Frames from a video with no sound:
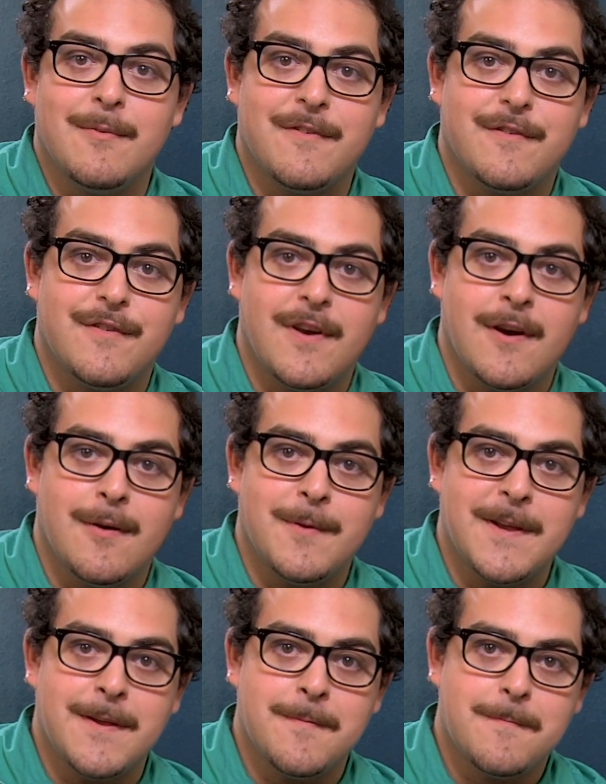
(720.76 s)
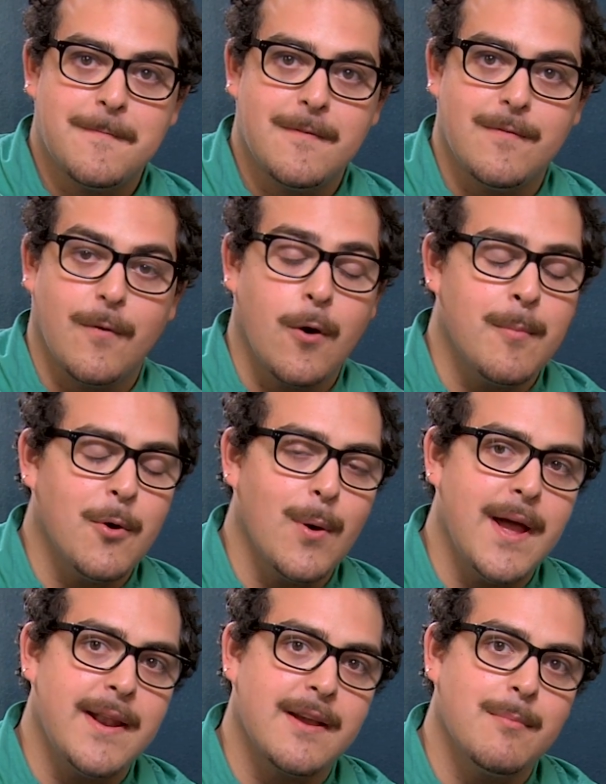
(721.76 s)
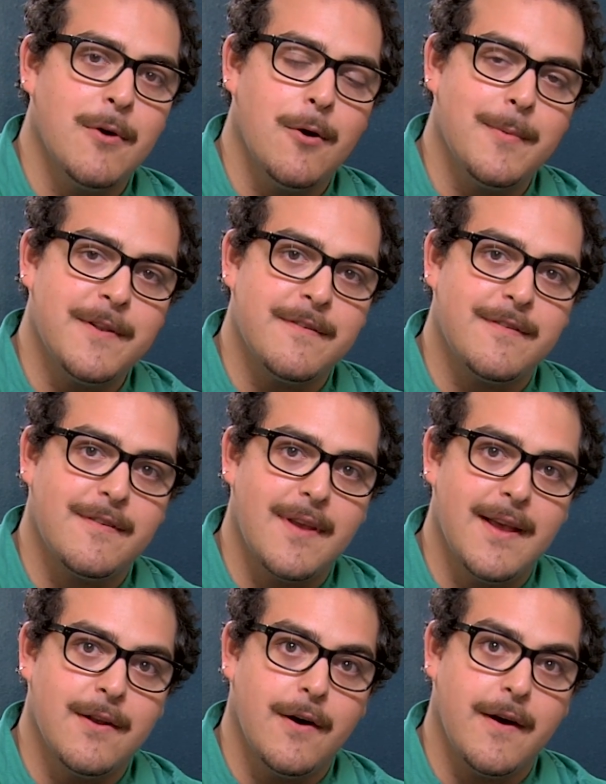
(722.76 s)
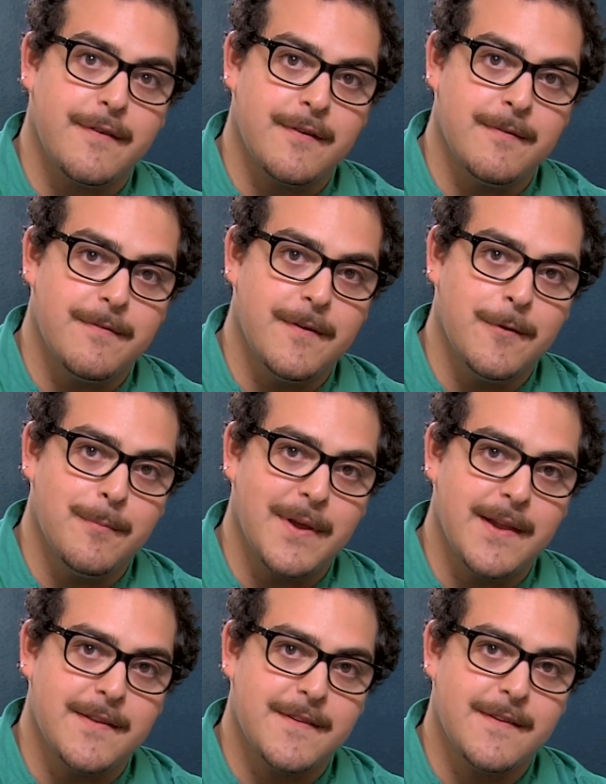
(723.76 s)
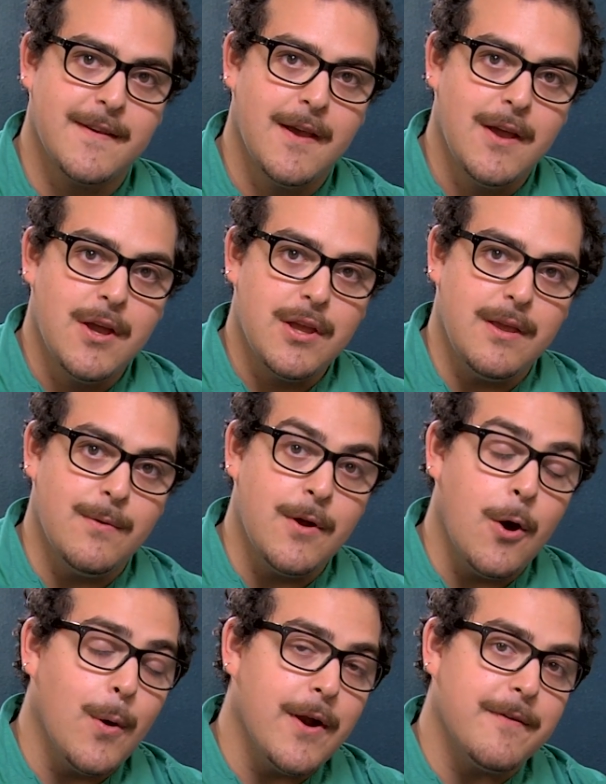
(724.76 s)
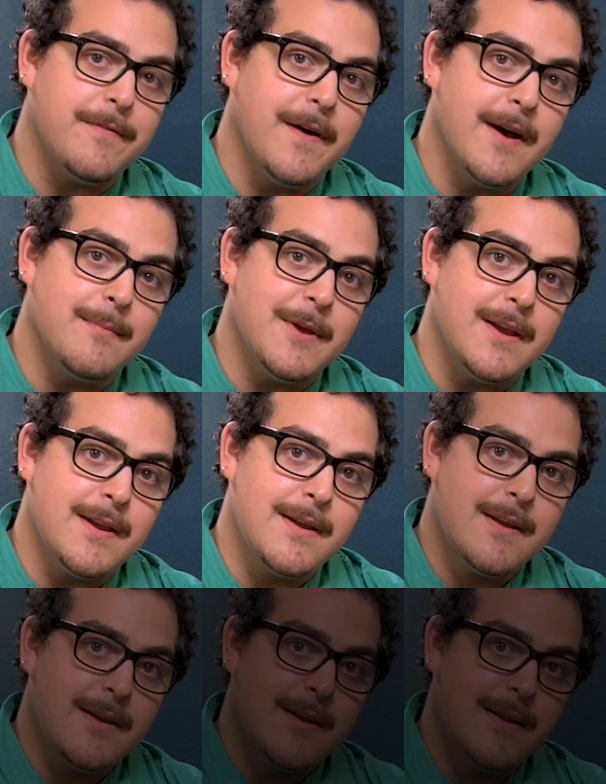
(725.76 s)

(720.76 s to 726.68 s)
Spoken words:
is Jeremy. For Moranic Moments and Austin Filmmates, you know where to find me.